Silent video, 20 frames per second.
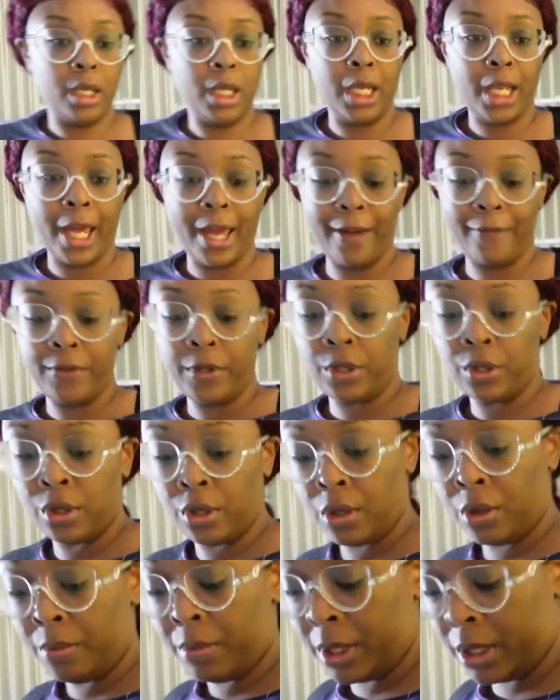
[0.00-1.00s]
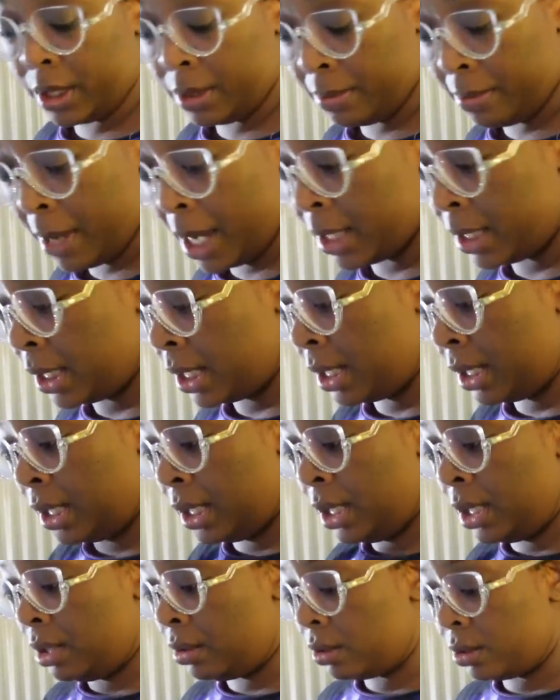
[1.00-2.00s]
Lavender
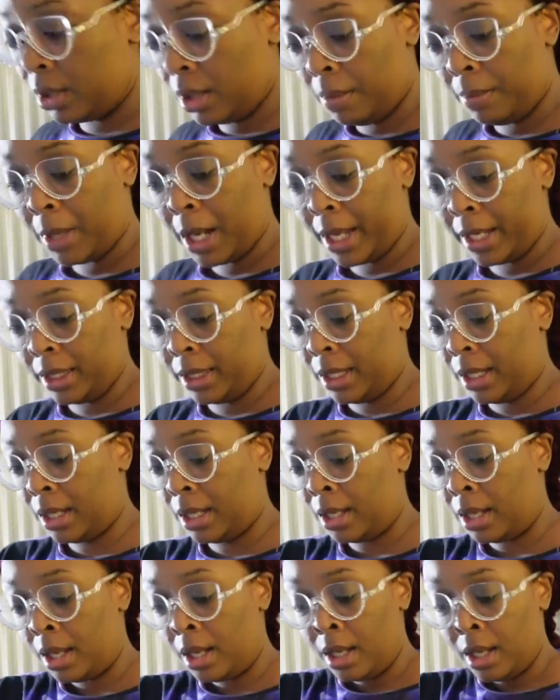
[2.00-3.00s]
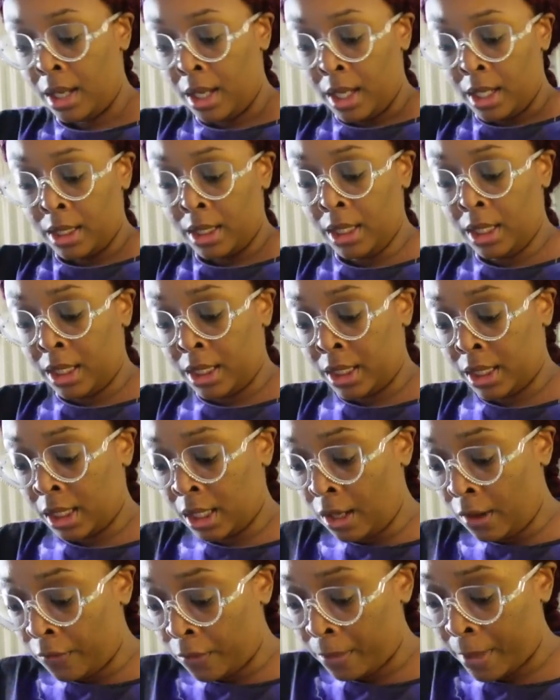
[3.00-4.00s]
Metallic or something like that. It's in a
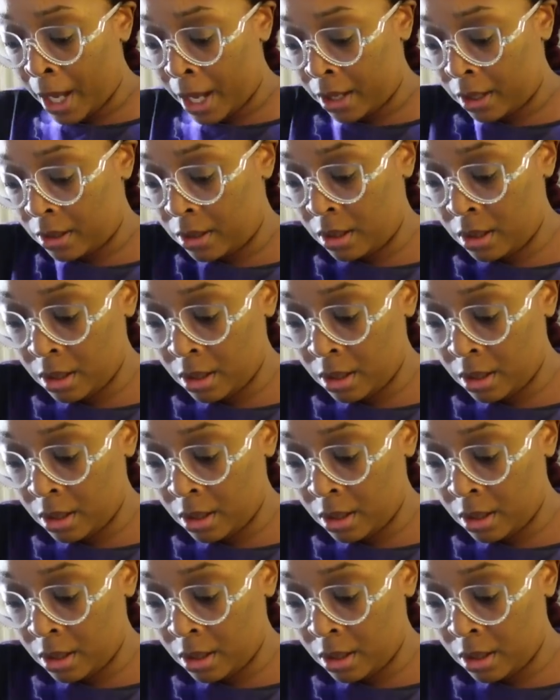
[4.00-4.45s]
silver bottle.